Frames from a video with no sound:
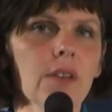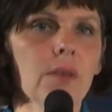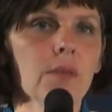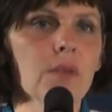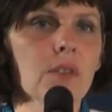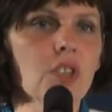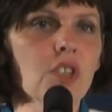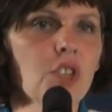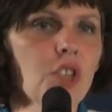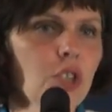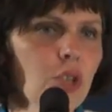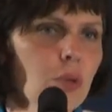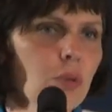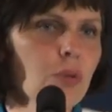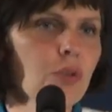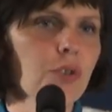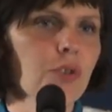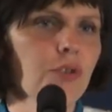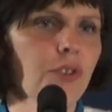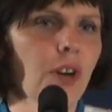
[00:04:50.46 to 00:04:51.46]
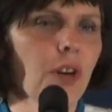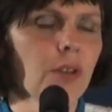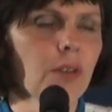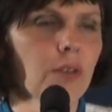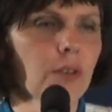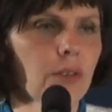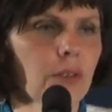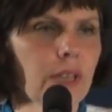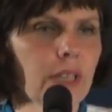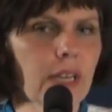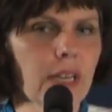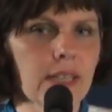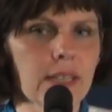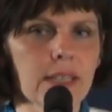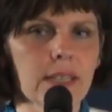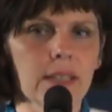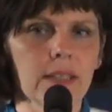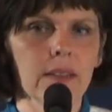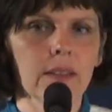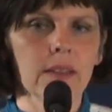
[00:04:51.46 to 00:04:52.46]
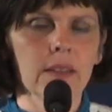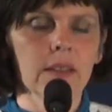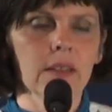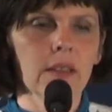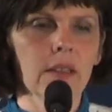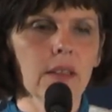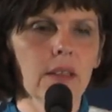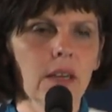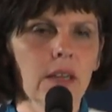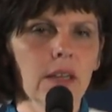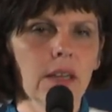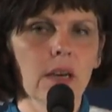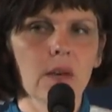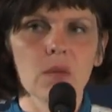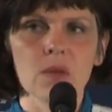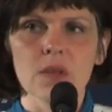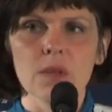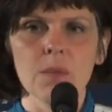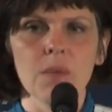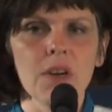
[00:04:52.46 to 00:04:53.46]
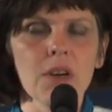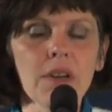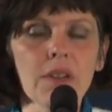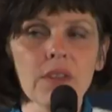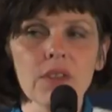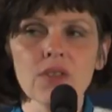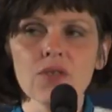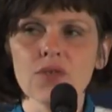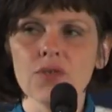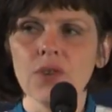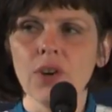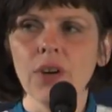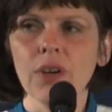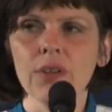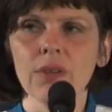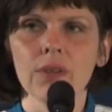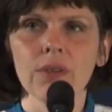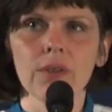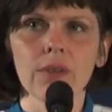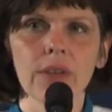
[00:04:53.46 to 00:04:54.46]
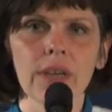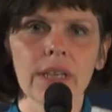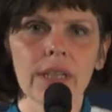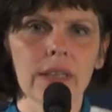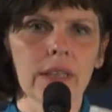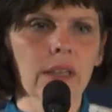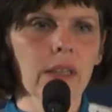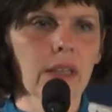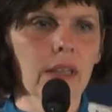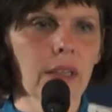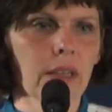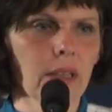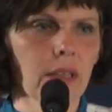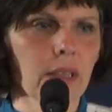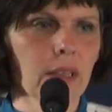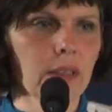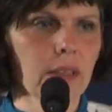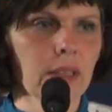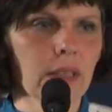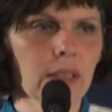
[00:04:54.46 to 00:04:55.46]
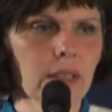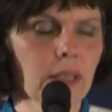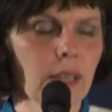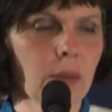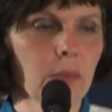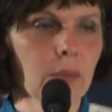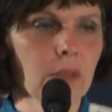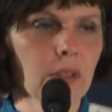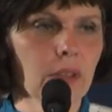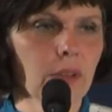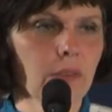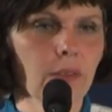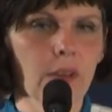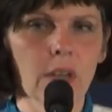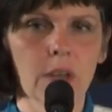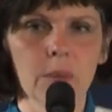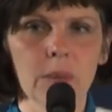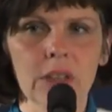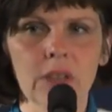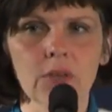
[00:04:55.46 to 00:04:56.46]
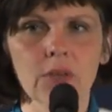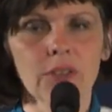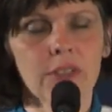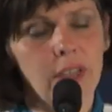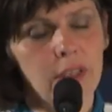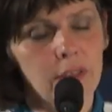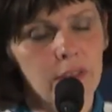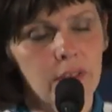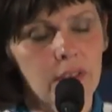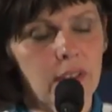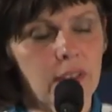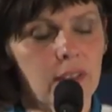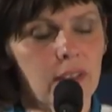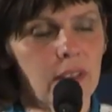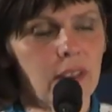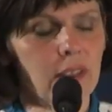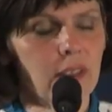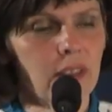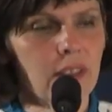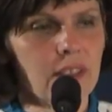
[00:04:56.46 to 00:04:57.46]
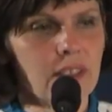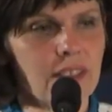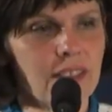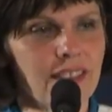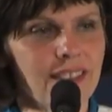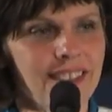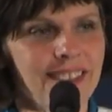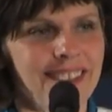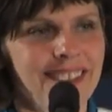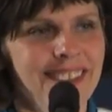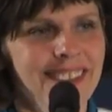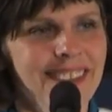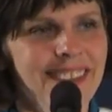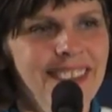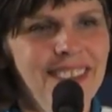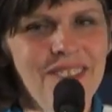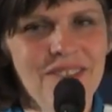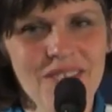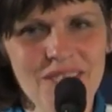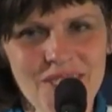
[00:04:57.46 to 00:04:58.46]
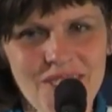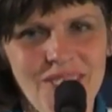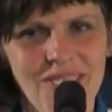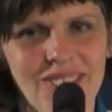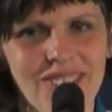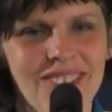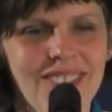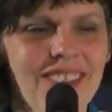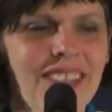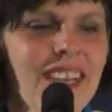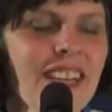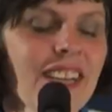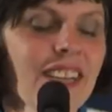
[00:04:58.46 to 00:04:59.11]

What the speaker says: was a huge struggle in Iceland, and I was a part of that struggle, and I got nicknamed an environmental terrorist as a result.